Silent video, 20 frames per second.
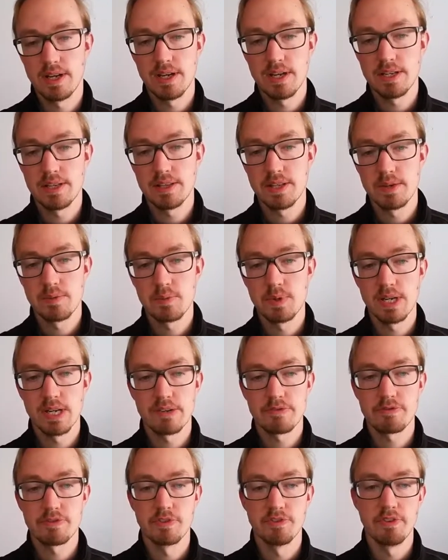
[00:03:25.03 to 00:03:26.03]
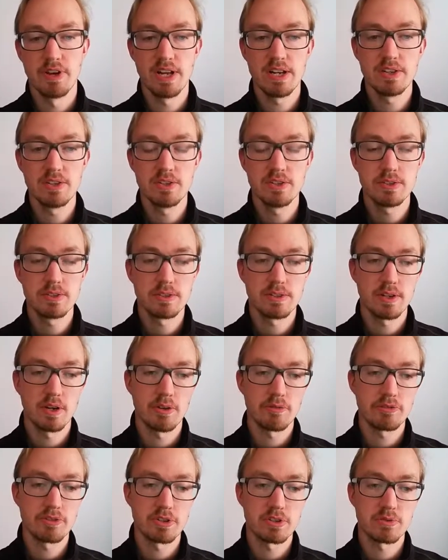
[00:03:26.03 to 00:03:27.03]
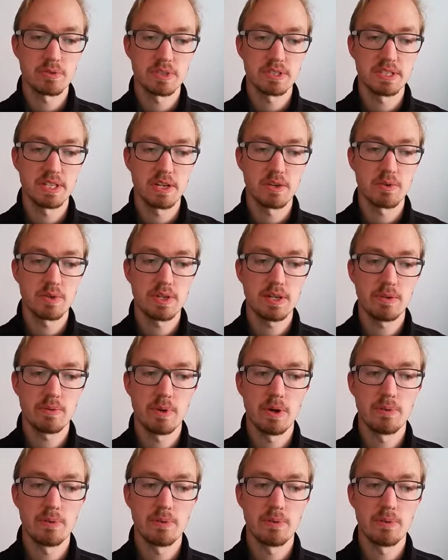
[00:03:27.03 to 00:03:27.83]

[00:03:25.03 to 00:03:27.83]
And then we have the value of the criteria,